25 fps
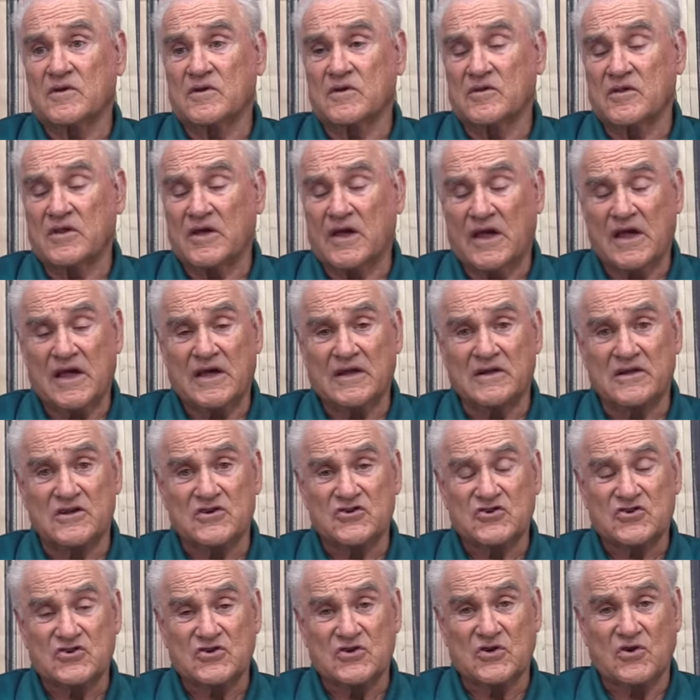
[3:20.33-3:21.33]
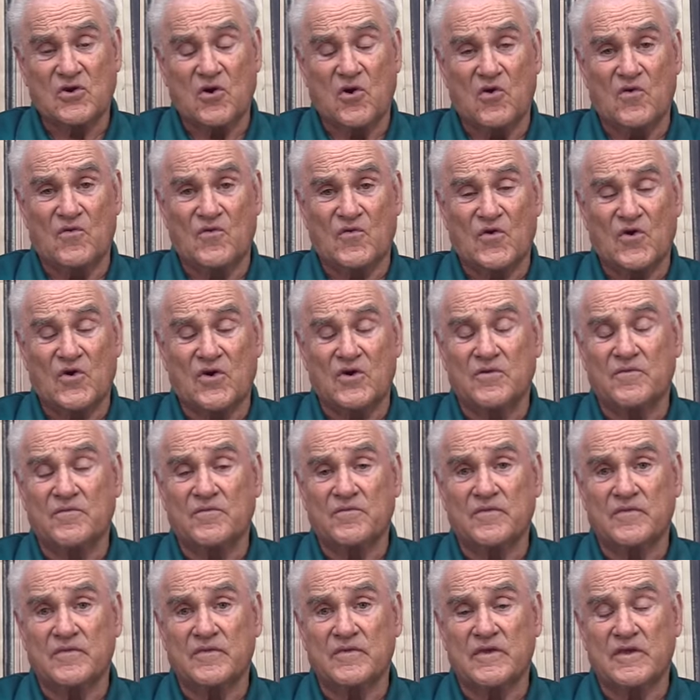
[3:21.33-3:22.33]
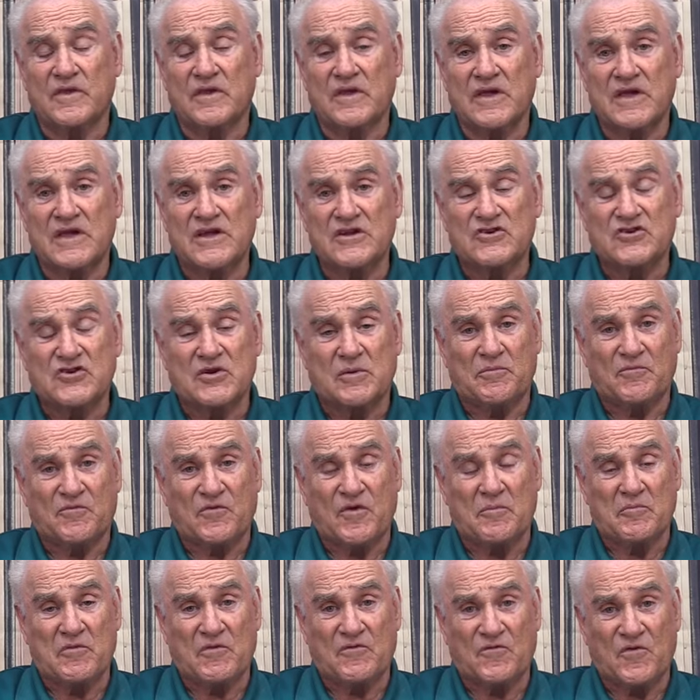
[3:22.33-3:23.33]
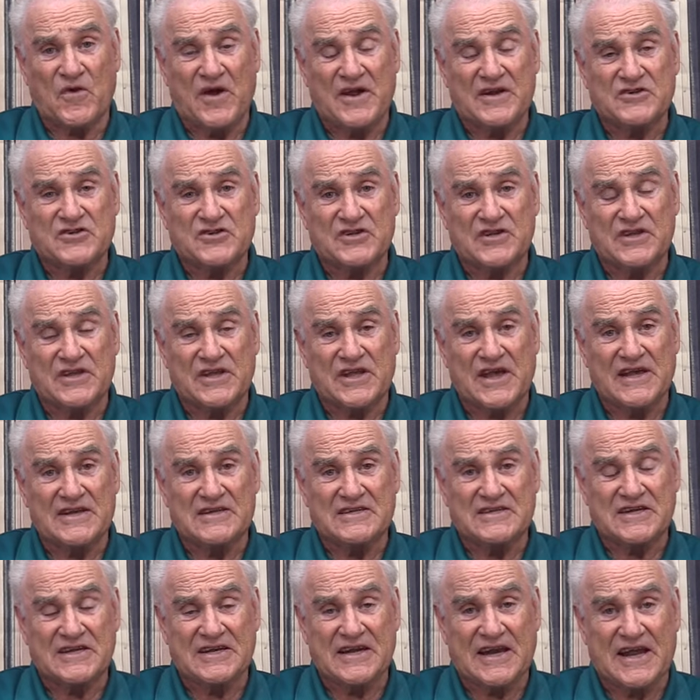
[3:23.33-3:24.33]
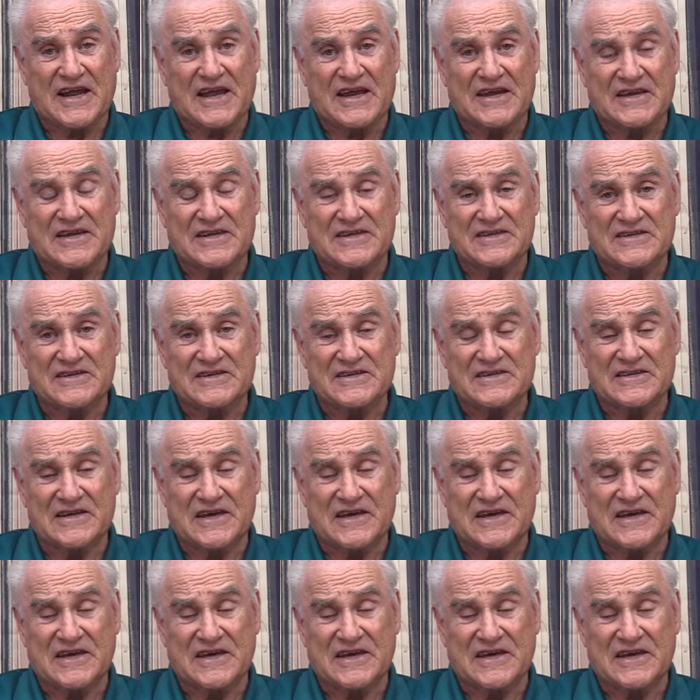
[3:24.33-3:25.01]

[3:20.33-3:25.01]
the English took over Egypt from the French in the 1880s.